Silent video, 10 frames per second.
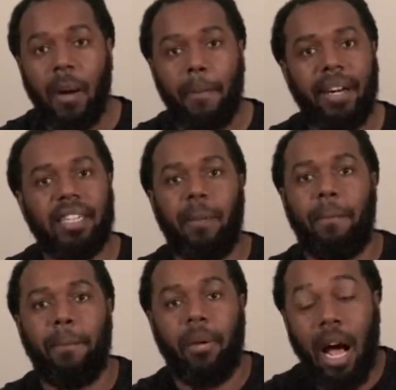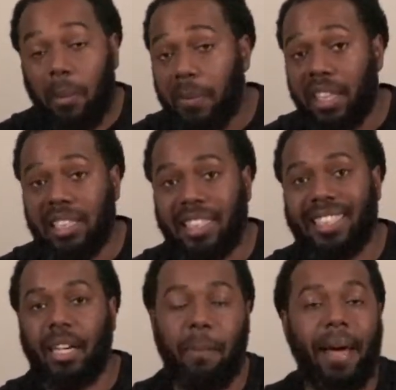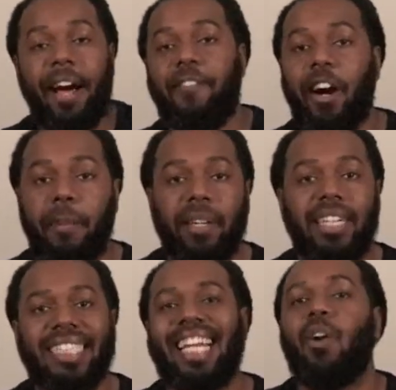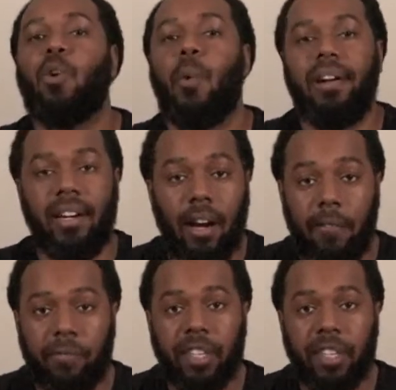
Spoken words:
But the problem with this is it could backfire because they don't know enough.